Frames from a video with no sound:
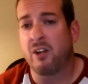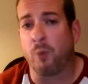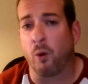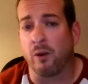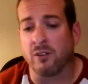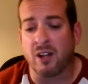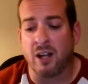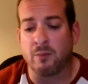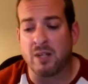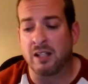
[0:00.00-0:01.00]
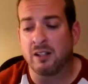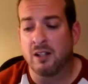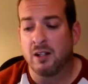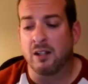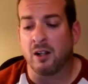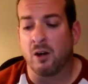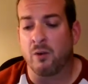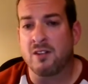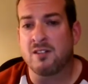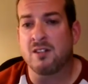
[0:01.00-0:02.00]
important. I mean,
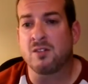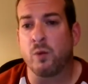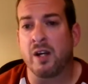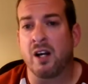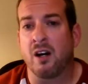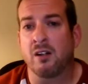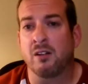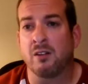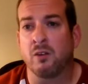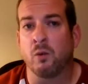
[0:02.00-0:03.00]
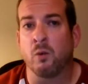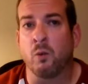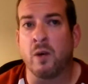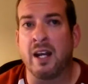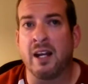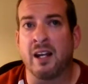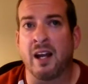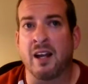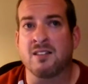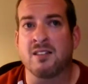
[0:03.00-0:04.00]
this is where we,
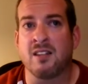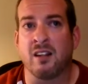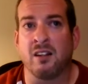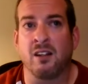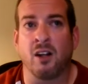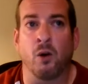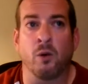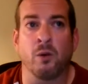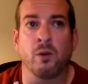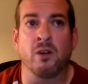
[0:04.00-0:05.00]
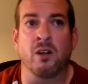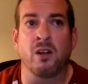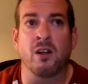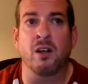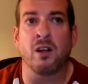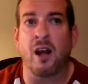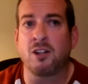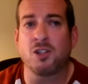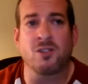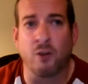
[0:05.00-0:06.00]
as not
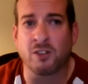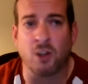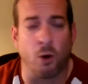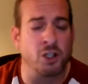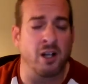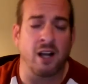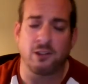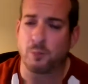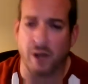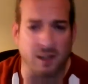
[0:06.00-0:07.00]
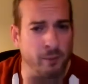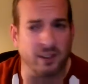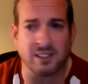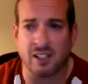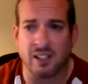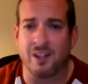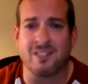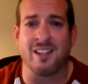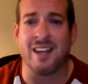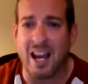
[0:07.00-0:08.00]
just Nova Scotia, not just Breton Ability Centre, but as
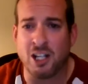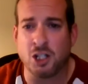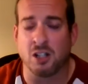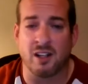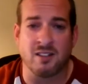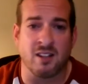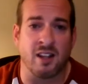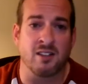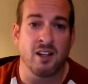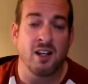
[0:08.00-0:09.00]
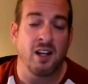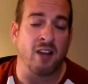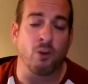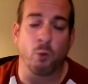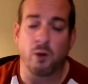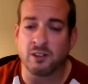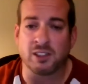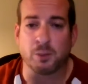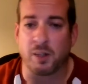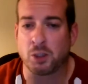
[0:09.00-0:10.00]
a nation, and the world
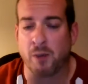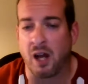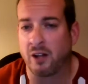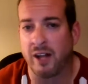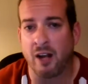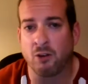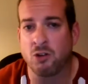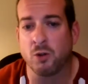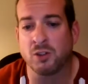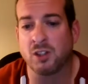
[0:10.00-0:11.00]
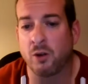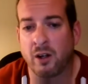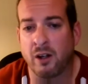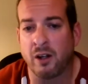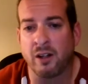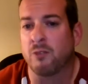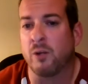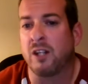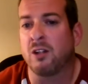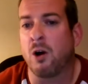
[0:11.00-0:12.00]
is much smaller now too. So
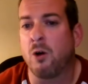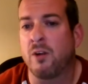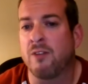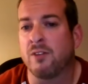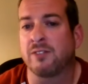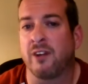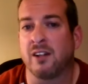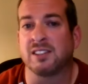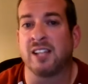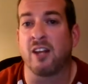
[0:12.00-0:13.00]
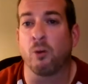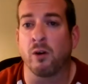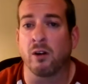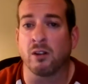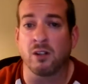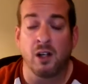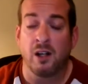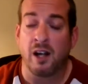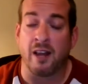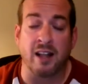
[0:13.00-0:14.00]
we can go even as far as to say the world,
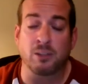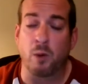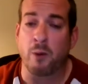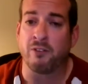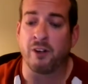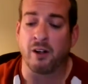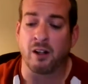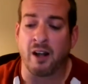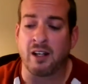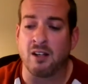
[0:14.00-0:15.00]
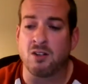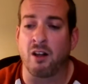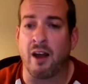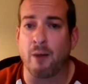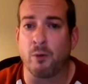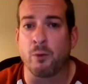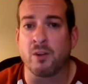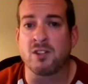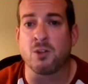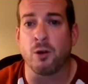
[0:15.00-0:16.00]
and that's why we're very lucky to collaborate
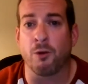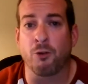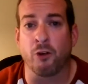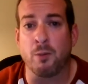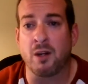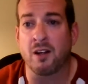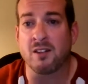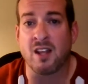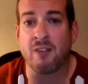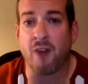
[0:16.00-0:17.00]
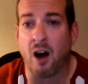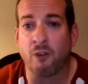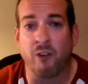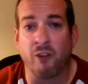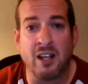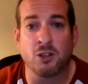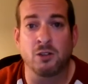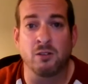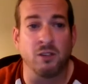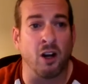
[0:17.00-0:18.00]
with Studio 3, because they've already
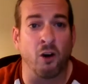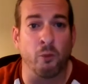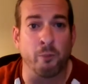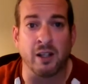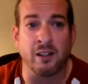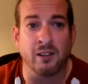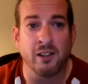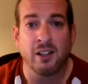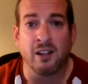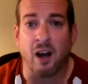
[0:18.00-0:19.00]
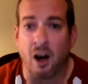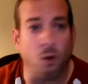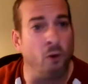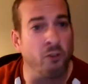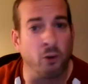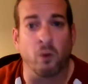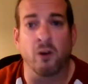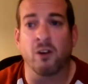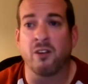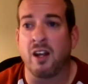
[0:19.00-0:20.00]
been all over the
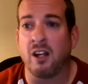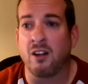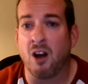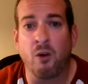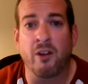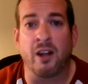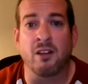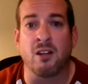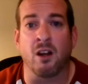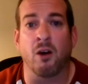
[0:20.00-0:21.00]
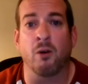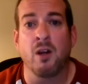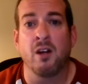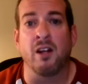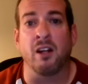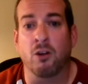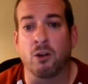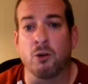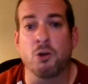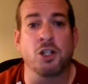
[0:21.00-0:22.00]
world, and they know that
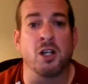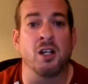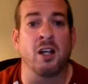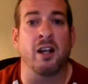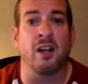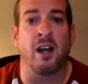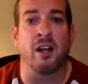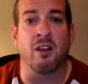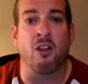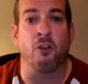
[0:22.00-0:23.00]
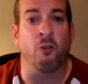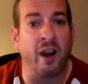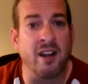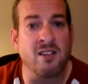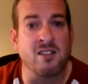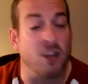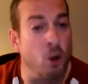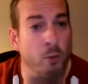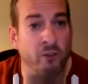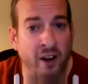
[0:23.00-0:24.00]
inclusion and the
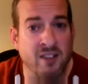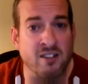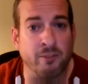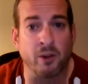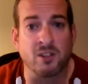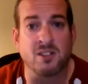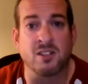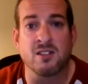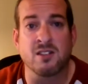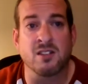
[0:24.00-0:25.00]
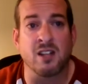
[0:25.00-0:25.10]
human rights of persons,